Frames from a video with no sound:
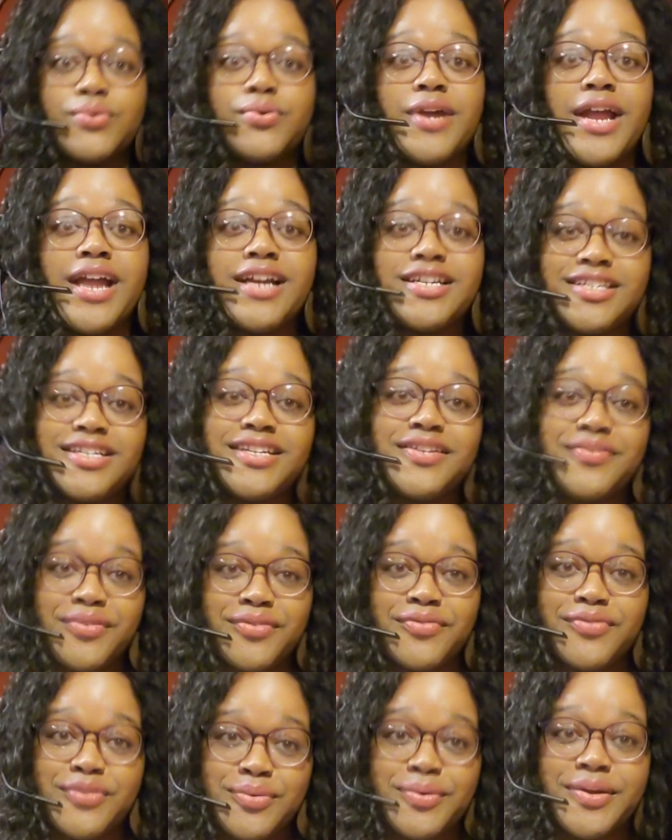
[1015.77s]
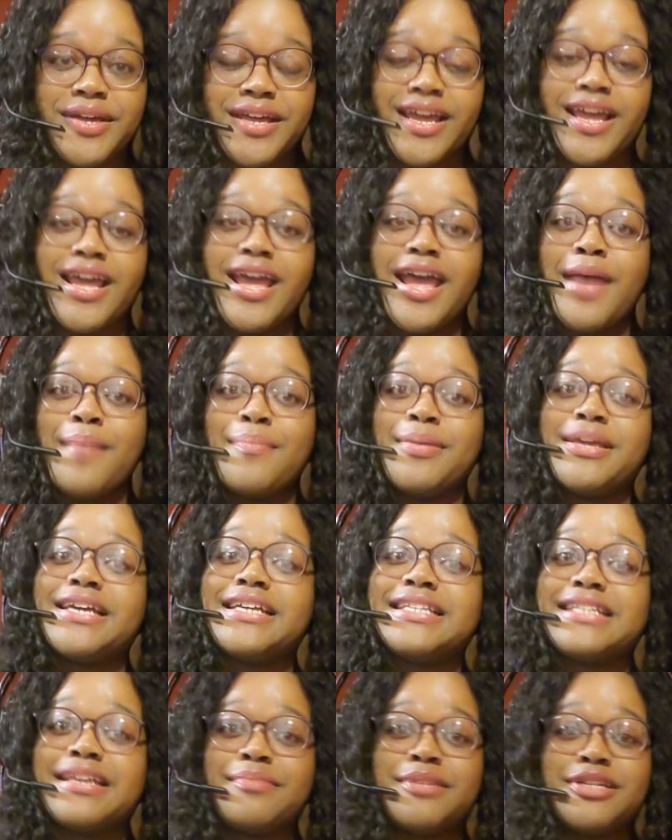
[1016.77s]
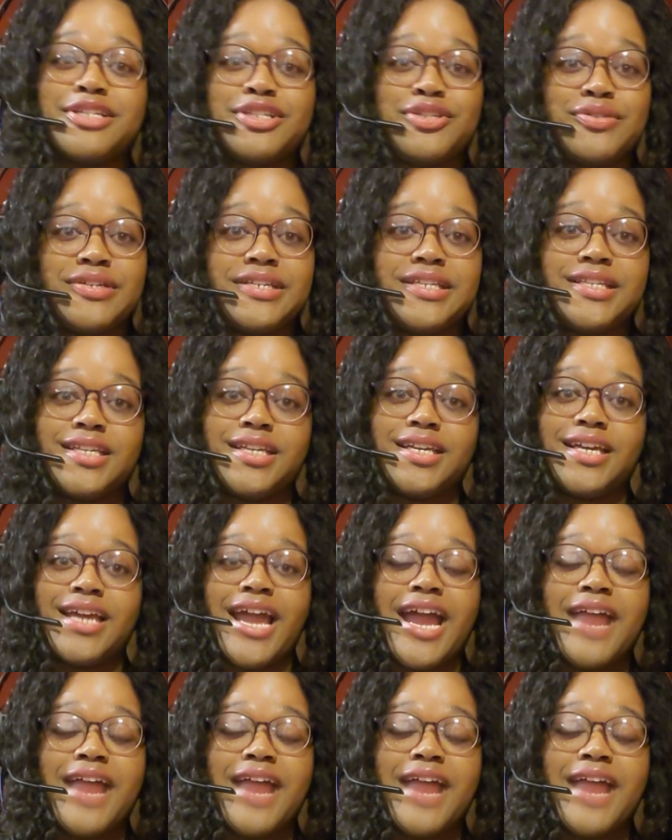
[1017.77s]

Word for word: or actually review it because I'm interested.